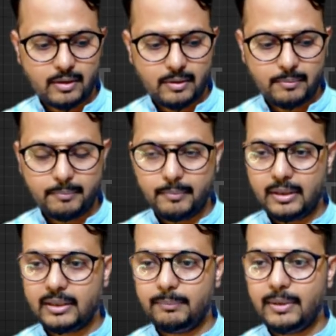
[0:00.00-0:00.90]

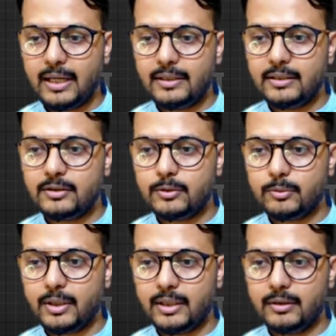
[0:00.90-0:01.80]
multiply these
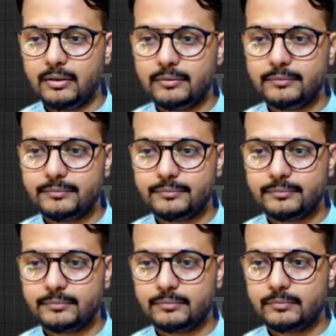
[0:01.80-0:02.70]
together.
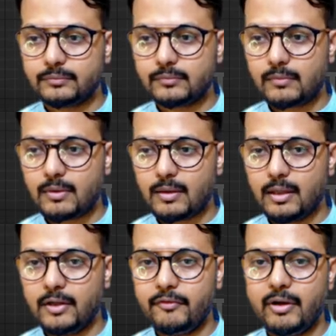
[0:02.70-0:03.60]
And
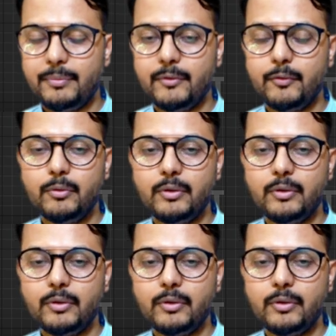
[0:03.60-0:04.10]
if I preview,